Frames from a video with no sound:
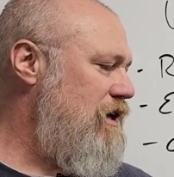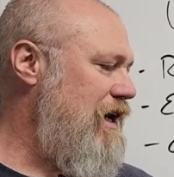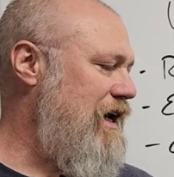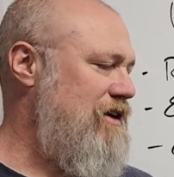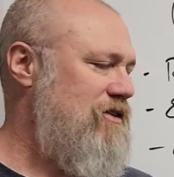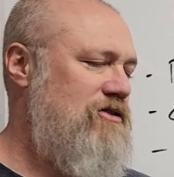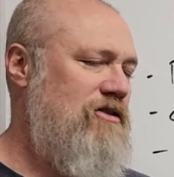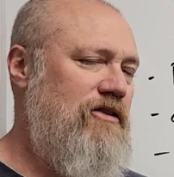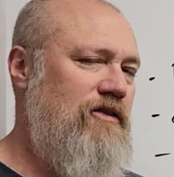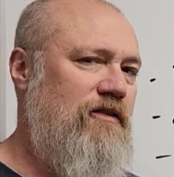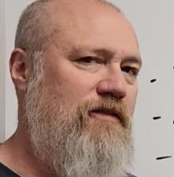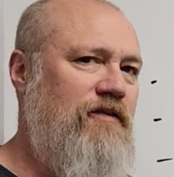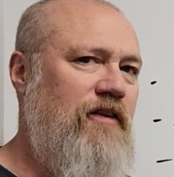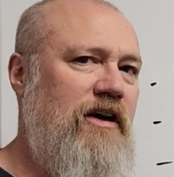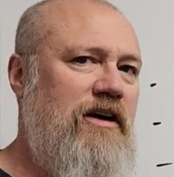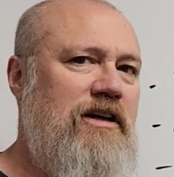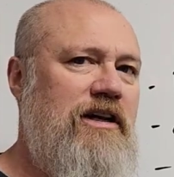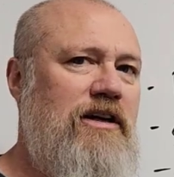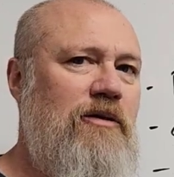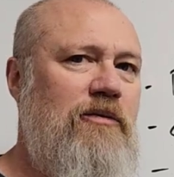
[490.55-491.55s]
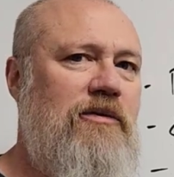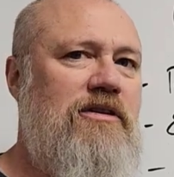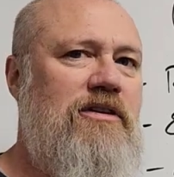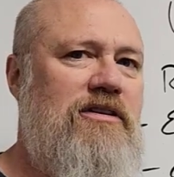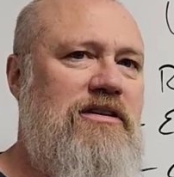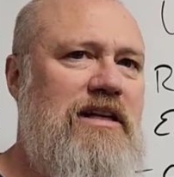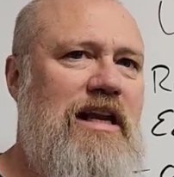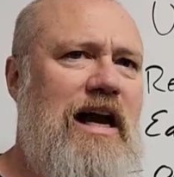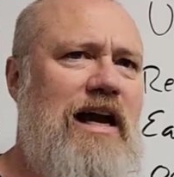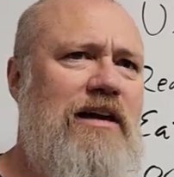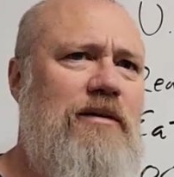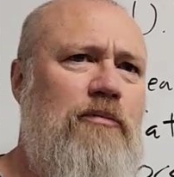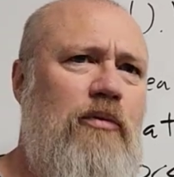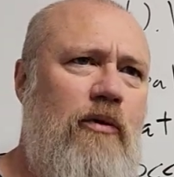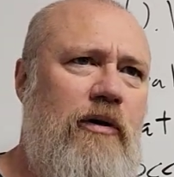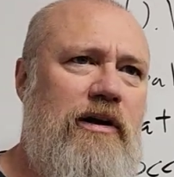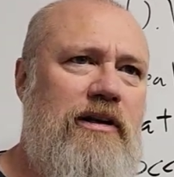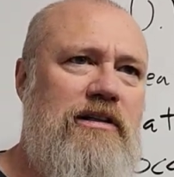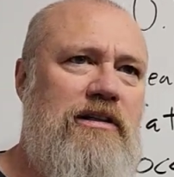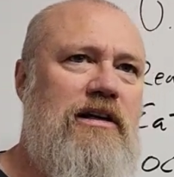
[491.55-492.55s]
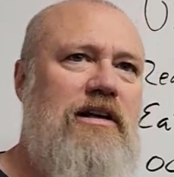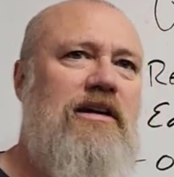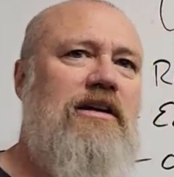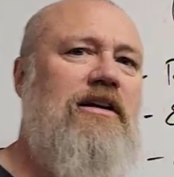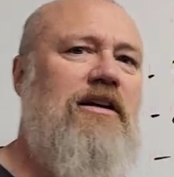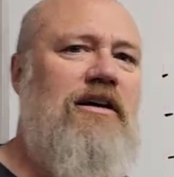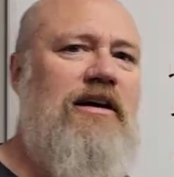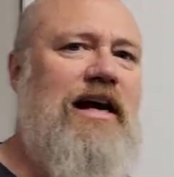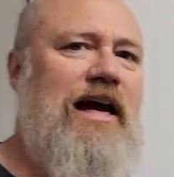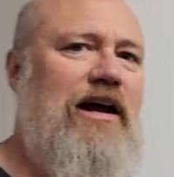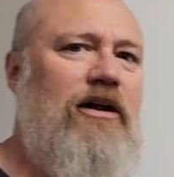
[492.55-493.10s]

as to the funding with this nine-point uh,